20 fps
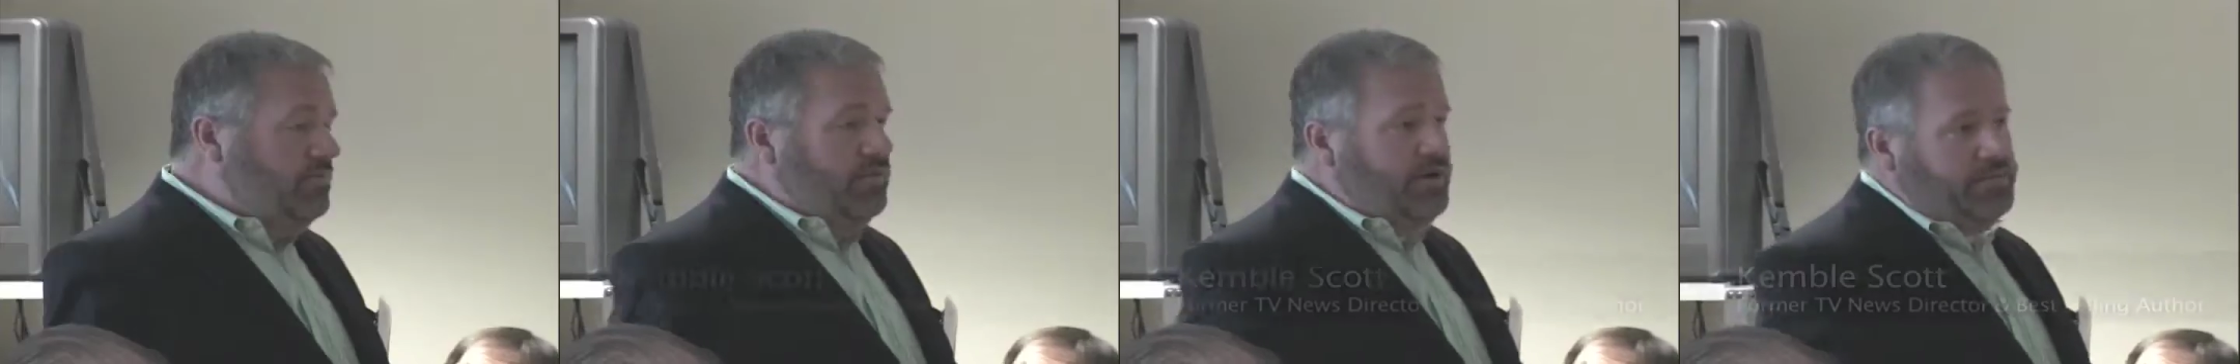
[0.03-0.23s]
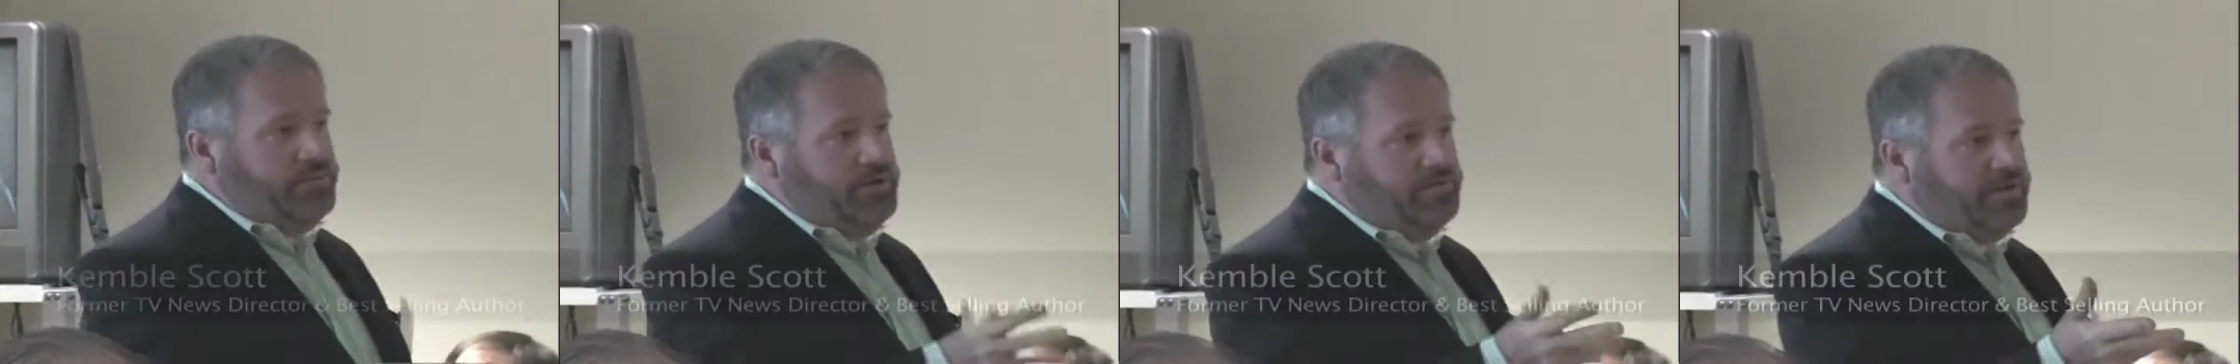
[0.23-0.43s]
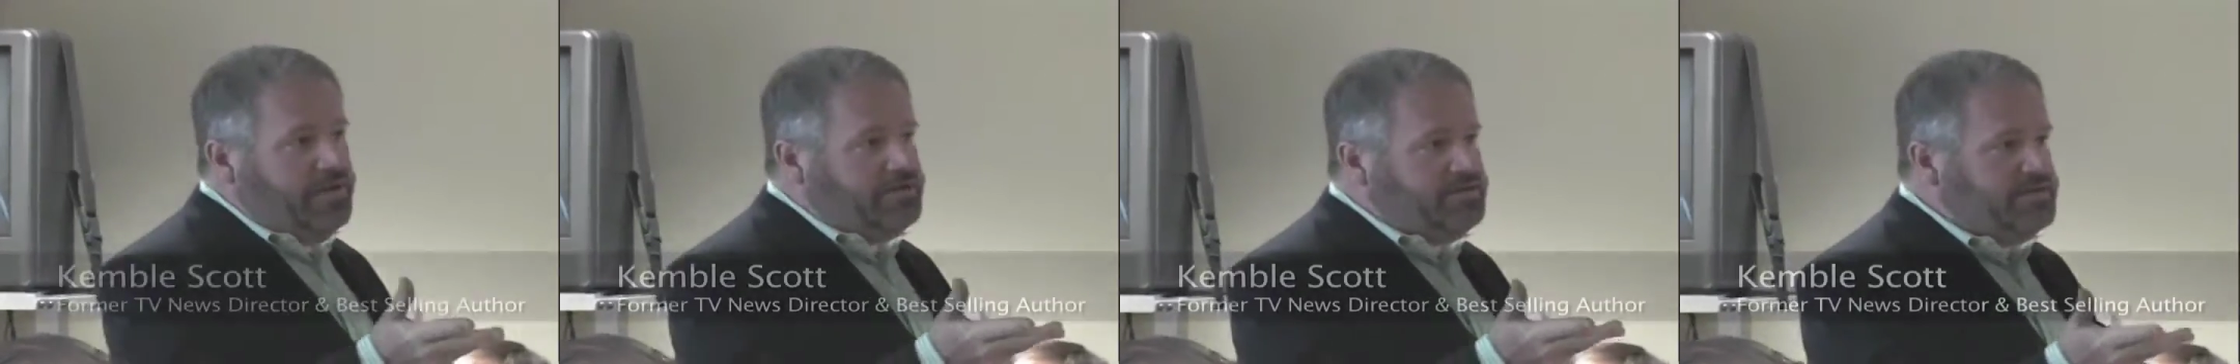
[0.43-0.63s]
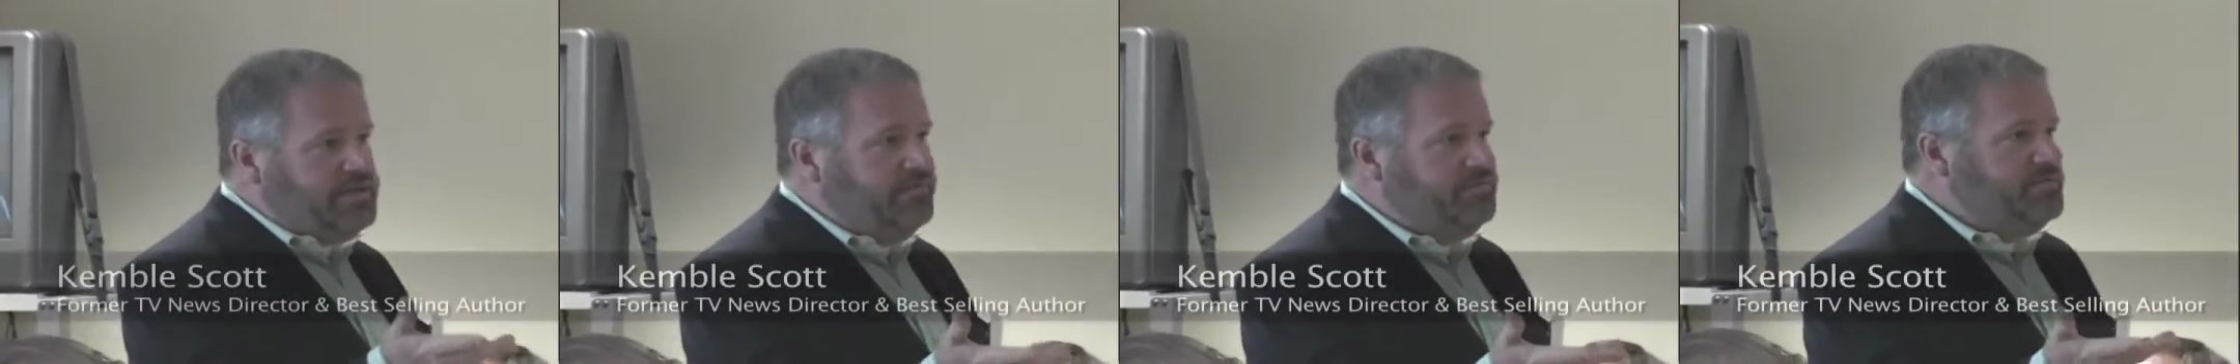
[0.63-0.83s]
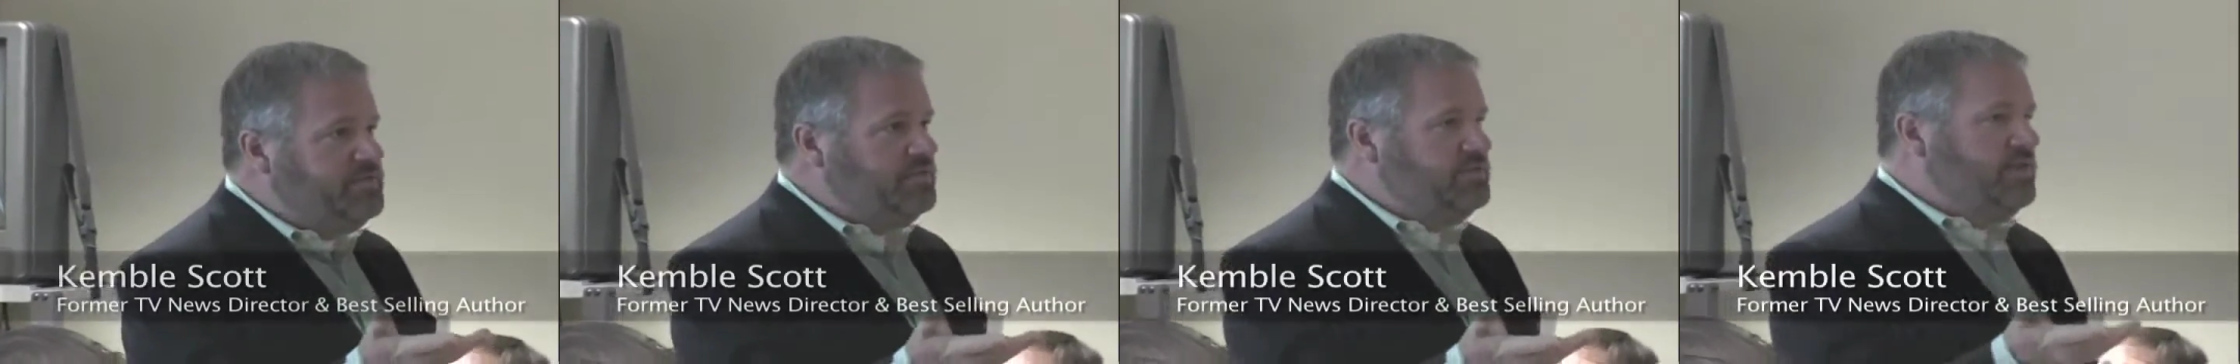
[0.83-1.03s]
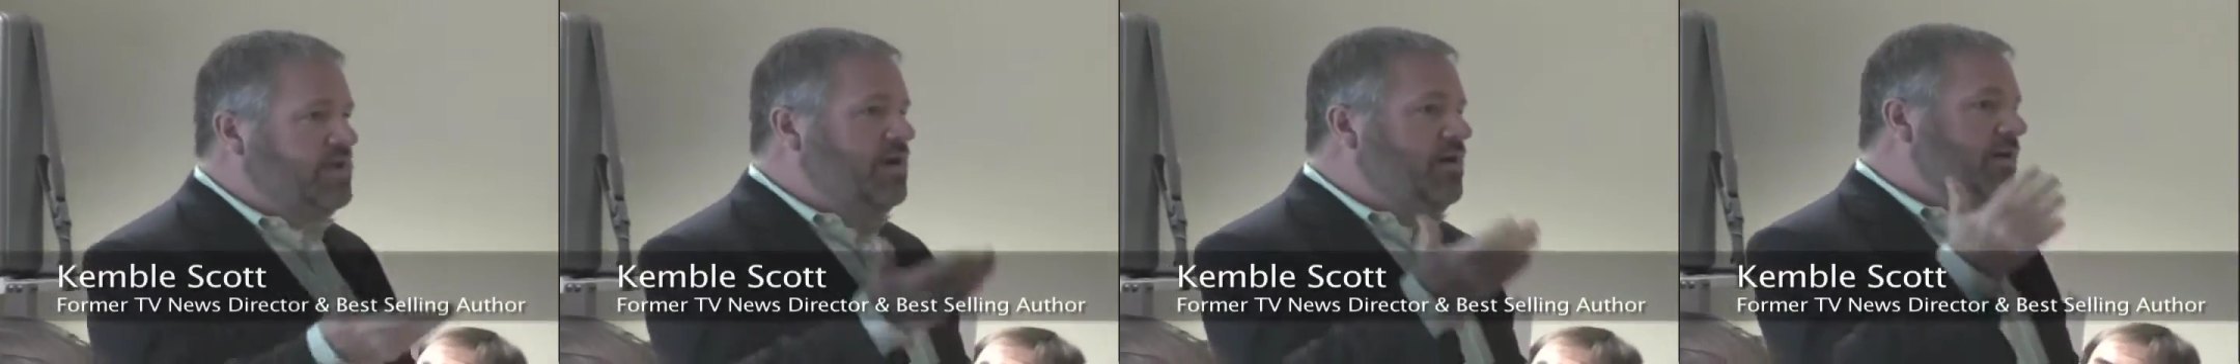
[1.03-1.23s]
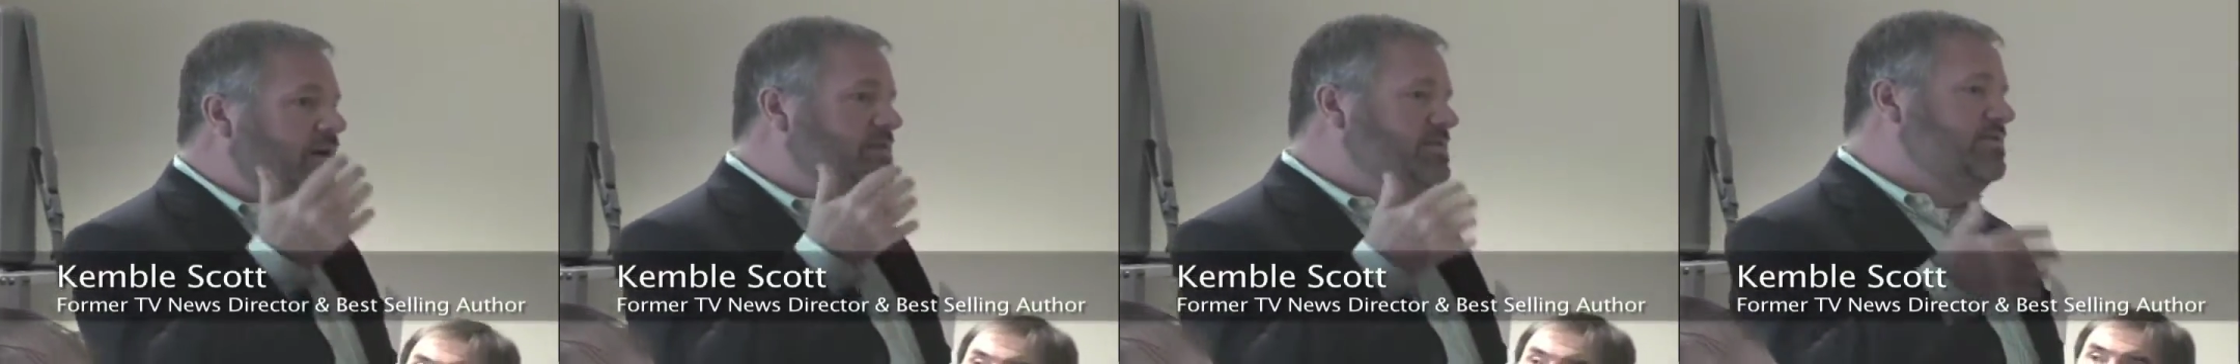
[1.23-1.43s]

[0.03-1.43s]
When I moved out to San Francisco,